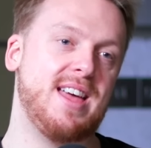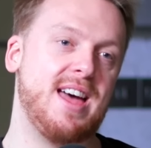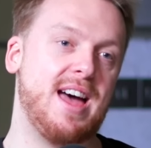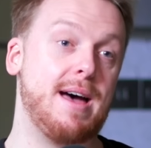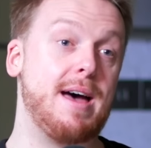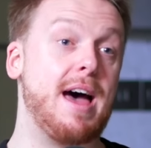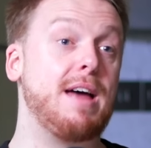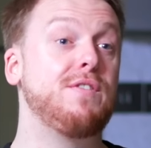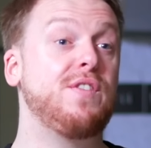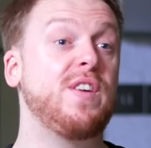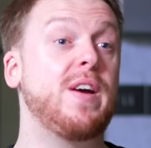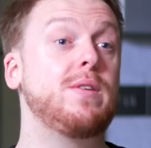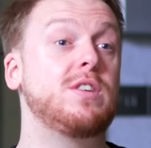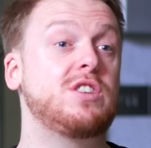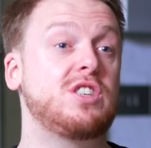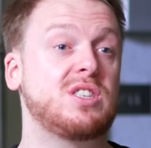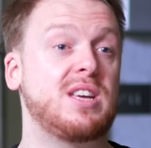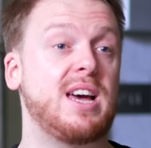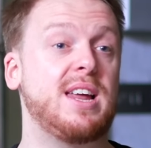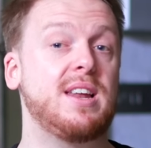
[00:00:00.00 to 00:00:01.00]
Uh, and Fiona's
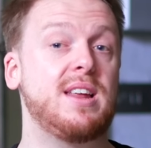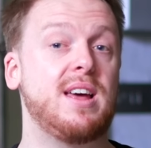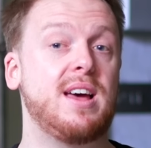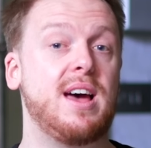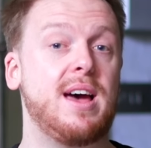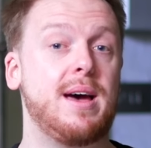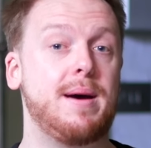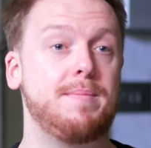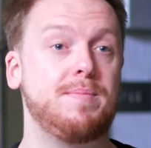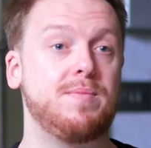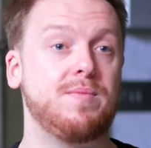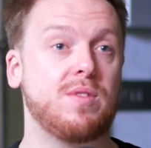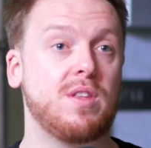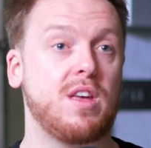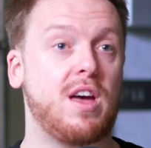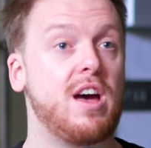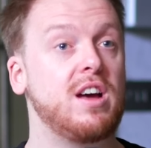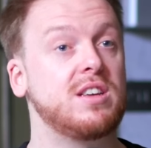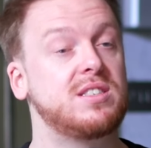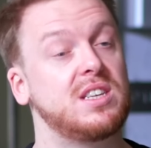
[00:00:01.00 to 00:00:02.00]
just had a, um,
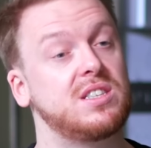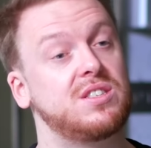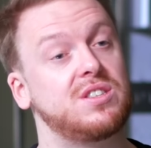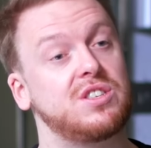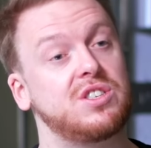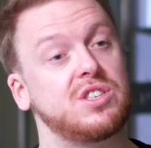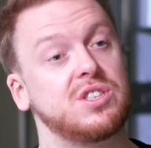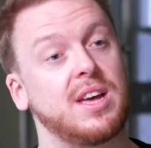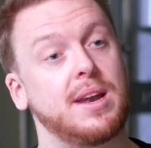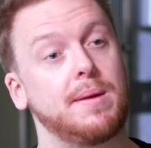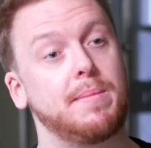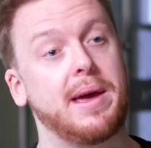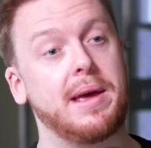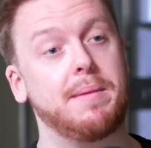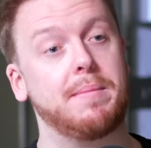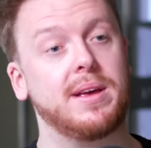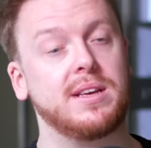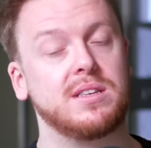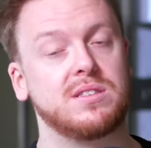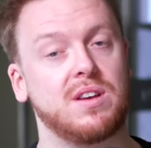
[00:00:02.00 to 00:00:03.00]
her sister's just had a
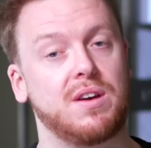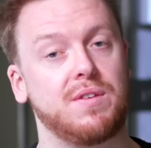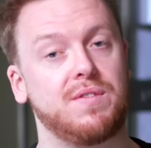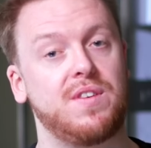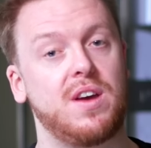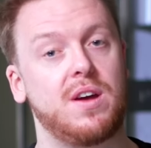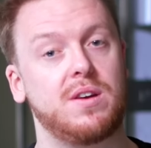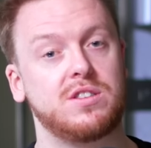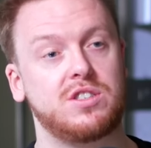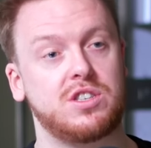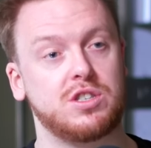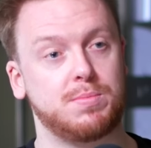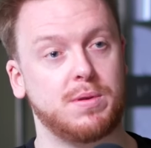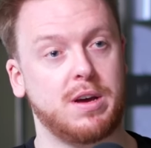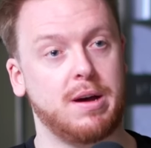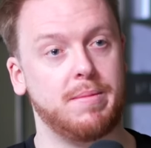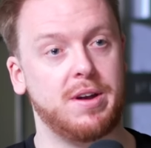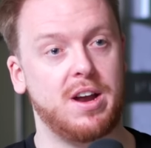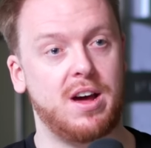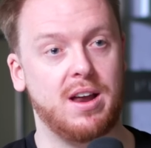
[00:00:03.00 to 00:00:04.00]
baby, so Fiona's just
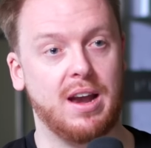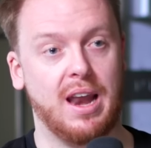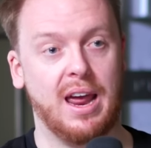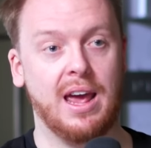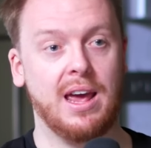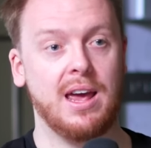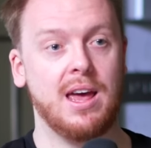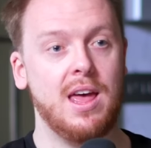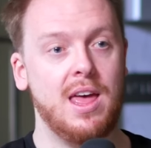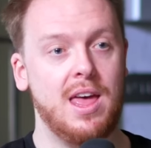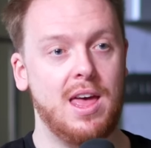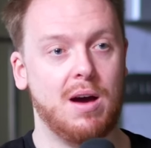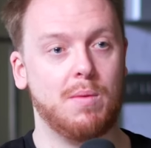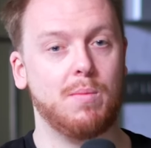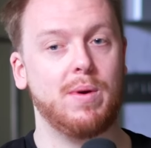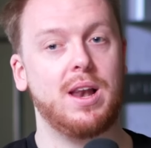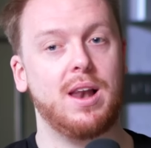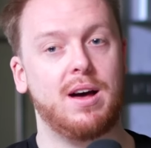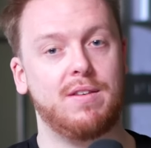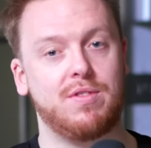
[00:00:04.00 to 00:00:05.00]
become an auntie, and
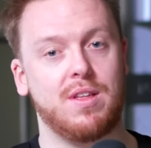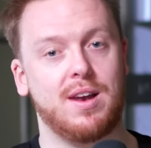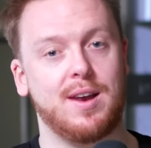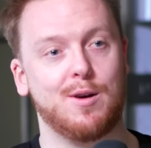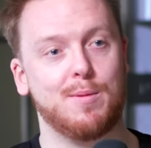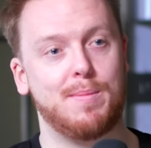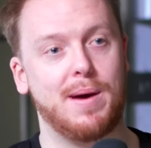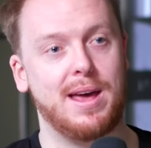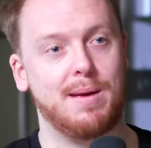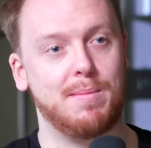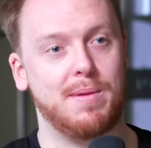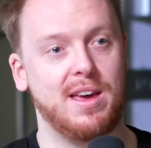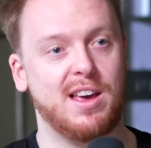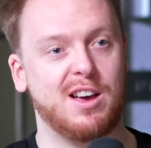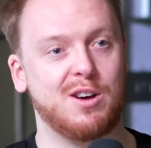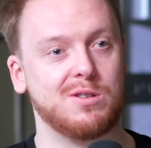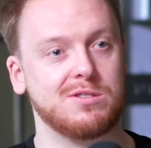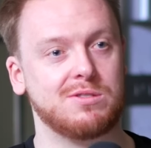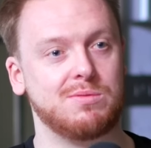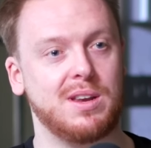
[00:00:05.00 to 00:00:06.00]
we mm. love the little baby, of
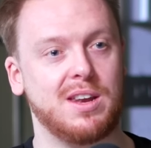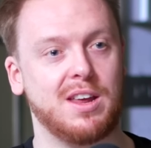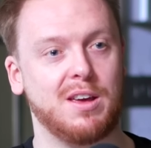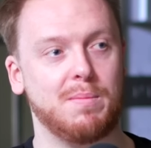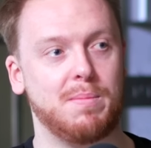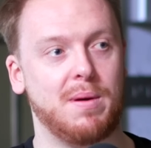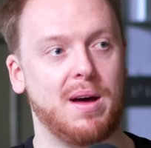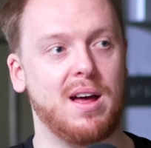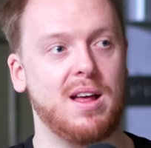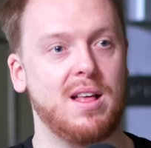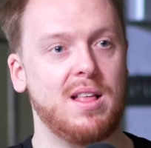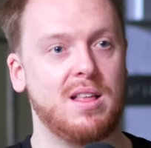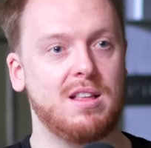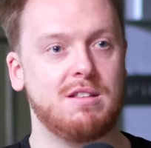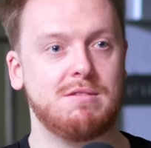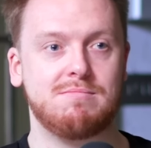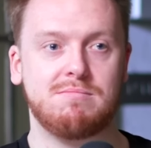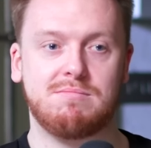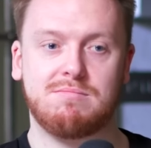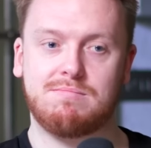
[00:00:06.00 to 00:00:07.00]
course we do, but
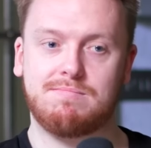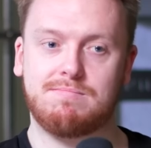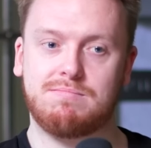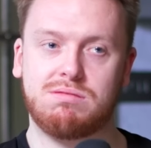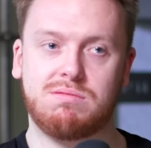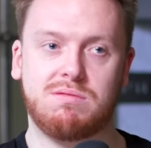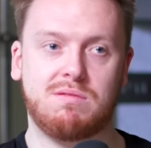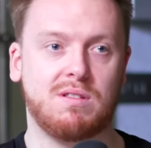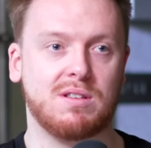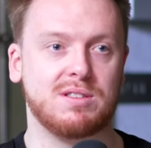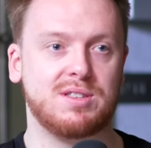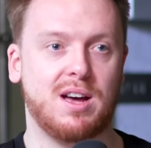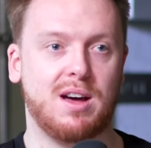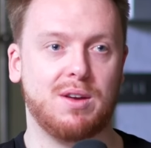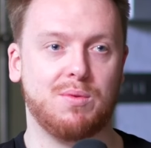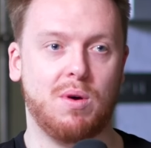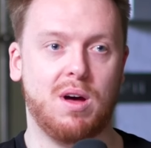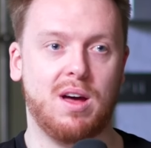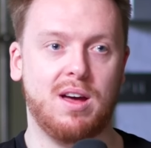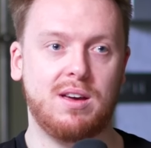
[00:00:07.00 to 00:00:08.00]
oh, it's
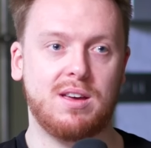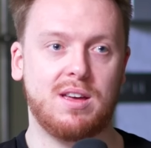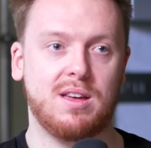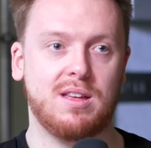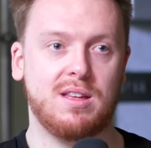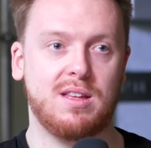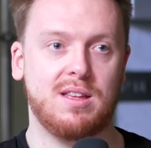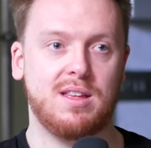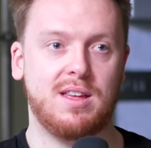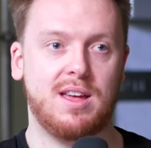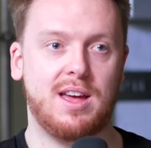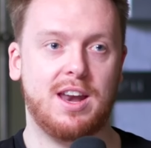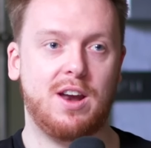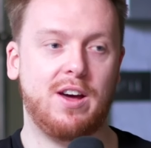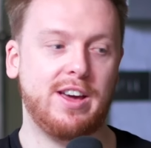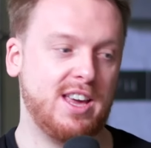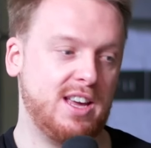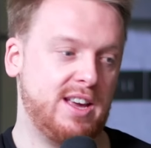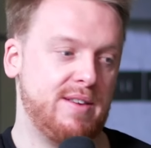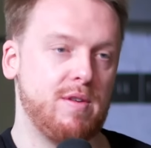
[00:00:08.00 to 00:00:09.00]
hard work, mm. and
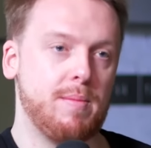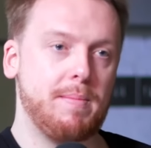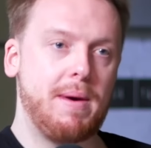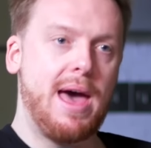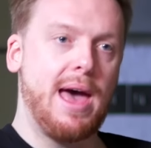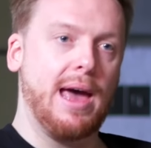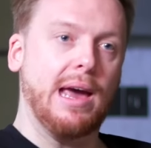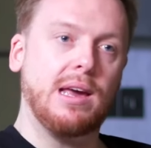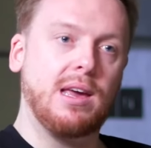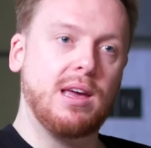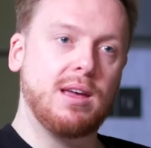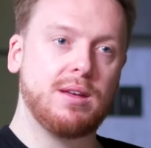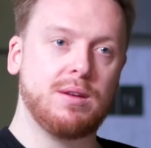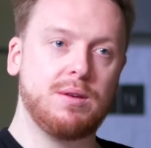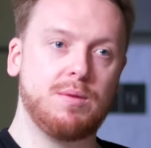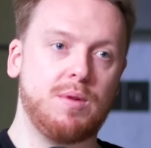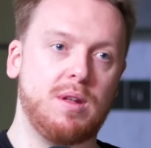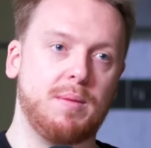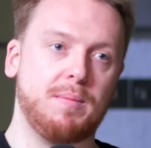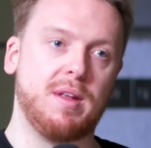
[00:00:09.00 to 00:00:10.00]
I can give it back
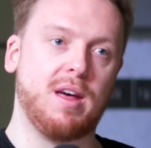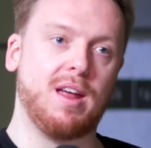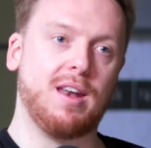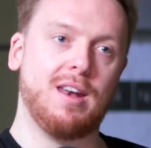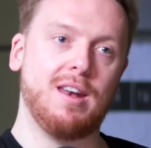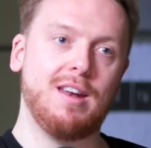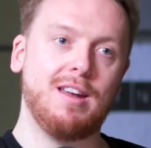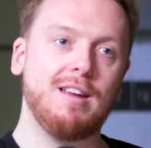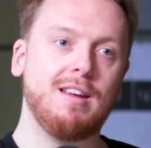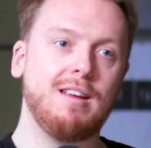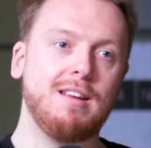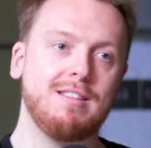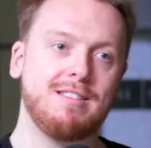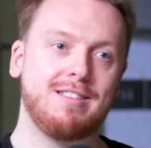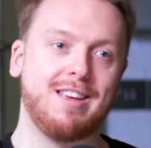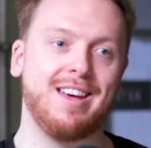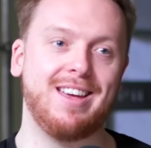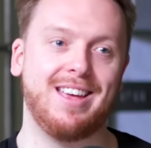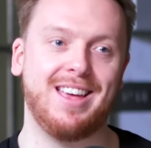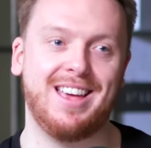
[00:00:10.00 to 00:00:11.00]
when I'm done.
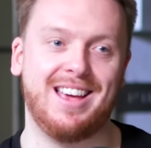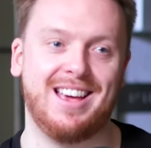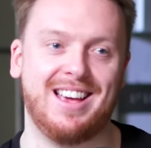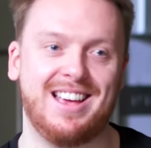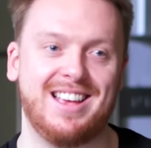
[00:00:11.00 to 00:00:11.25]
Mm.